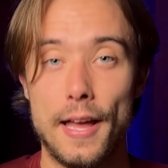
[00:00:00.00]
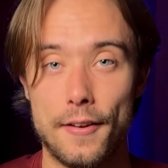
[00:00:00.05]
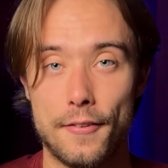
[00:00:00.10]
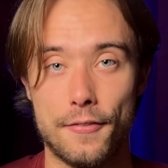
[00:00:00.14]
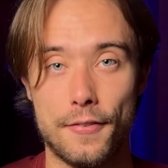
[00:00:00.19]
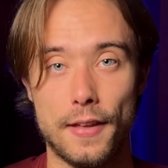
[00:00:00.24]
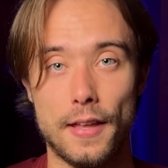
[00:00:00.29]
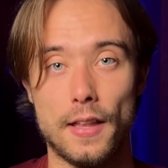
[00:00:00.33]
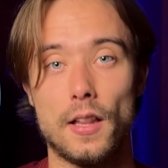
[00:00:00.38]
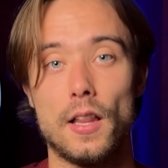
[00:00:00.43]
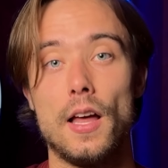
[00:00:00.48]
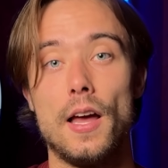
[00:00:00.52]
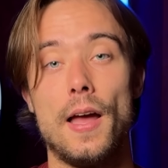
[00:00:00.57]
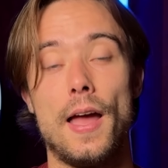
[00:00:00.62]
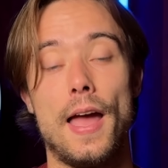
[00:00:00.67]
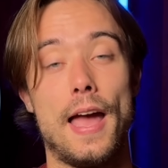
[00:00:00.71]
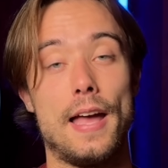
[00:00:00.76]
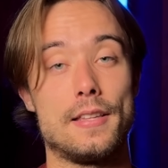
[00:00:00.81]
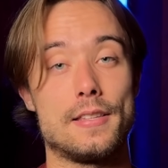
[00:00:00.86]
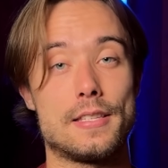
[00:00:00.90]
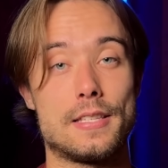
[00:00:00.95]
feel,
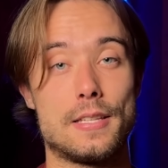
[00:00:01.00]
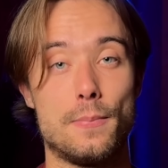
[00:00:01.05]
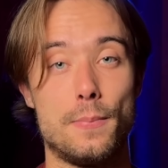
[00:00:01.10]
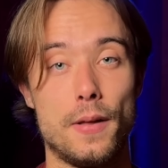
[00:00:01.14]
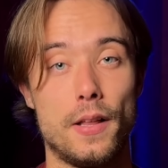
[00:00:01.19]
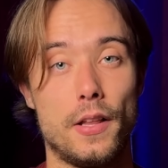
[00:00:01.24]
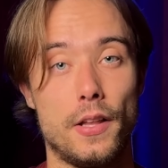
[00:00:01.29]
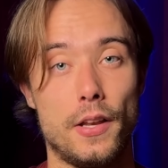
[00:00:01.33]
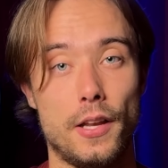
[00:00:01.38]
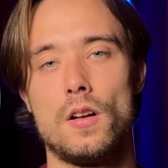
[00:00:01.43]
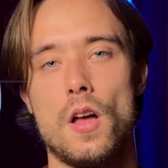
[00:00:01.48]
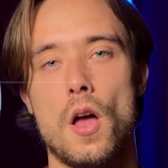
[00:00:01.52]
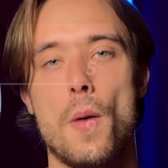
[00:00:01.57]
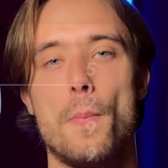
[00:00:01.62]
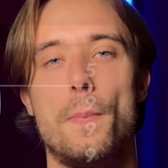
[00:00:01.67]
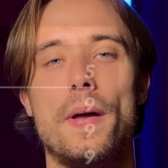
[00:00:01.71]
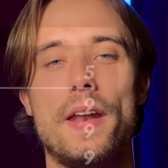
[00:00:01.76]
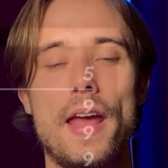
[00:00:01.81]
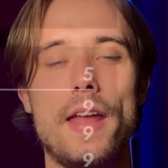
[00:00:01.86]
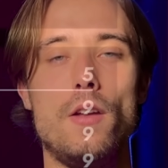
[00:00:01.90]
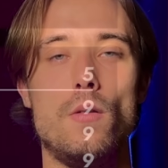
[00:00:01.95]
and stability.
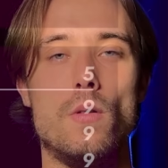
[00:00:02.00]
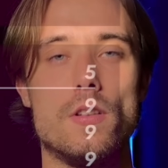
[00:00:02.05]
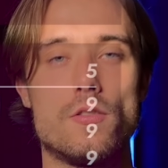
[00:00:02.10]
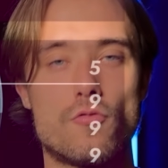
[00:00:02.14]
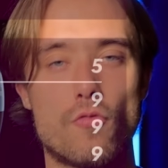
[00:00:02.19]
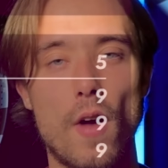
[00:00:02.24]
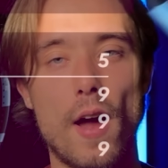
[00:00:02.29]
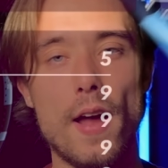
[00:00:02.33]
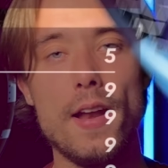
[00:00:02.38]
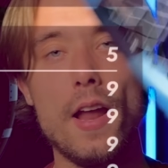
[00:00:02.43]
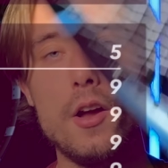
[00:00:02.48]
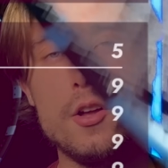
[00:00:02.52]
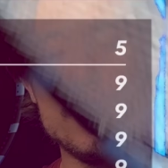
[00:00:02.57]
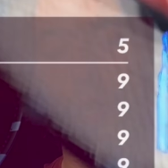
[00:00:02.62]
But anyways, right now you're